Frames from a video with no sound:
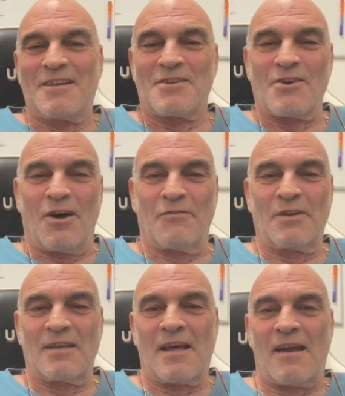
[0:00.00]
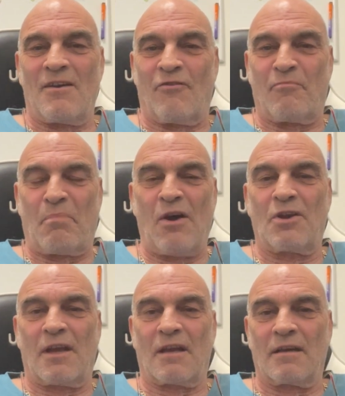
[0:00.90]
So after a day of
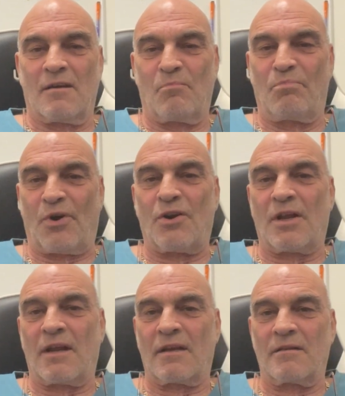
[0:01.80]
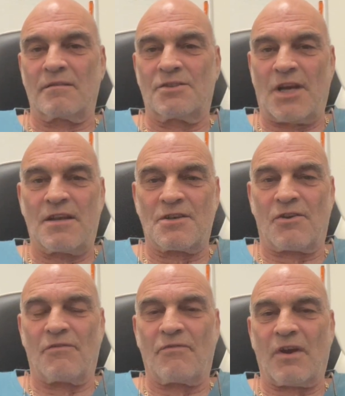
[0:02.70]
poking, prodding, changing
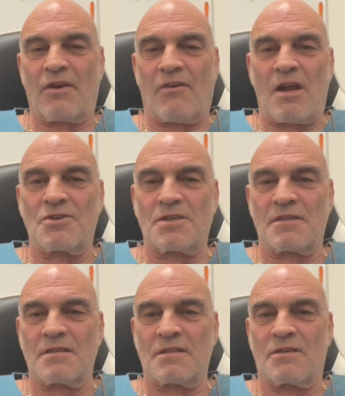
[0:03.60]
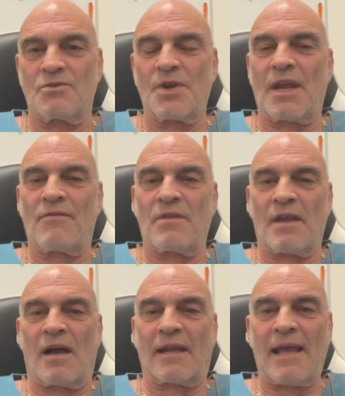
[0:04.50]
configurations and doing
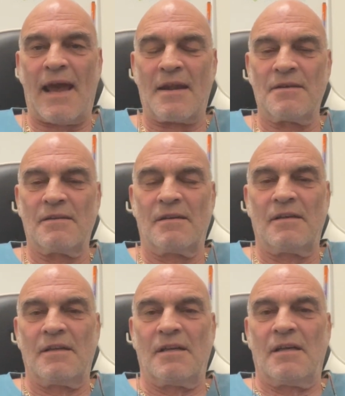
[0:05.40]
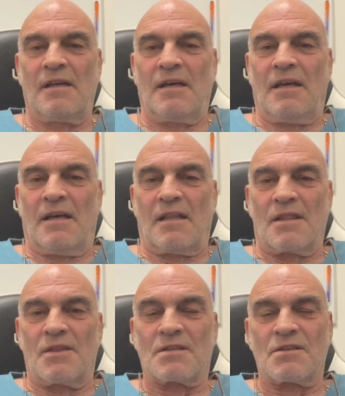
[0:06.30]
everything I can,
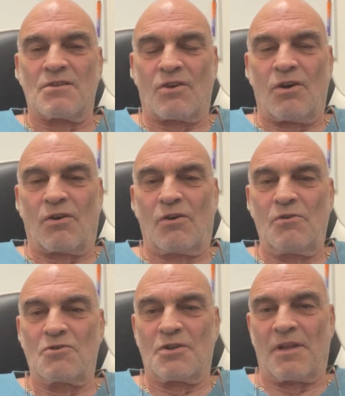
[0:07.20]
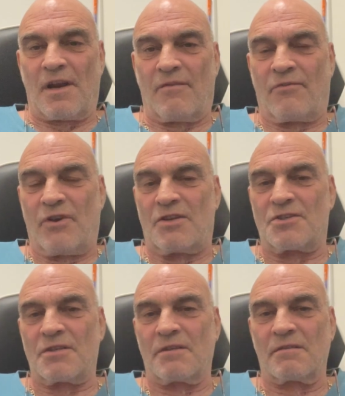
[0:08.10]
this is the conclusion that I've
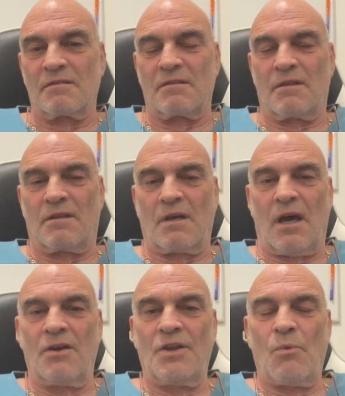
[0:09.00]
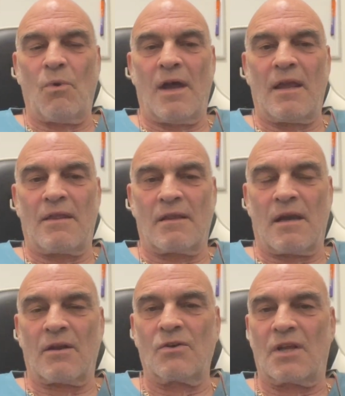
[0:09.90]
reached. The only way that
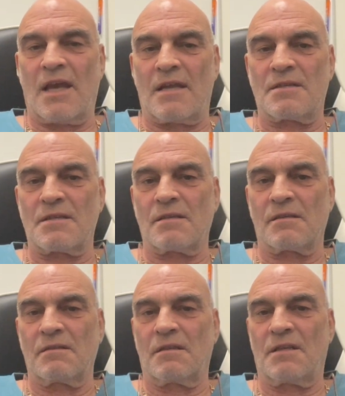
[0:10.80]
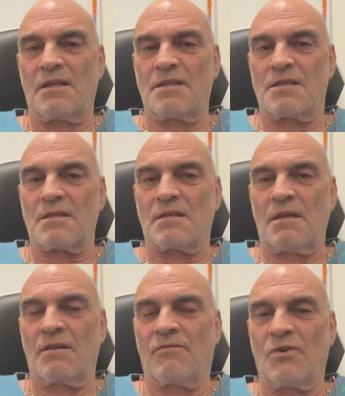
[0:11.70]
I could get these
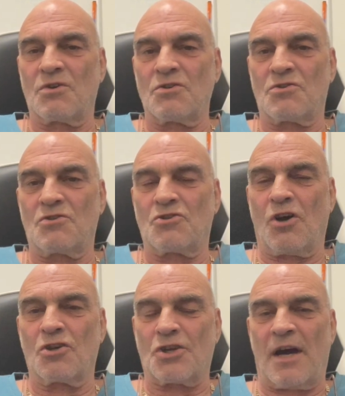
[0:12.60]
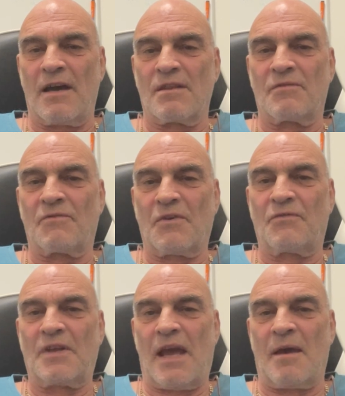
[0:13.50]
inverters to charge higher than
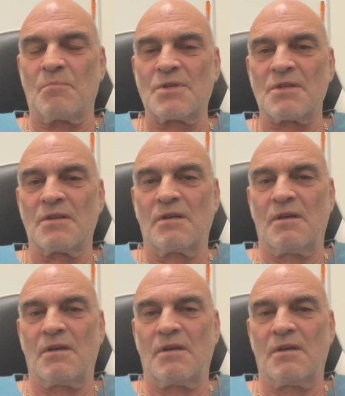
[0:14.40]
50 amps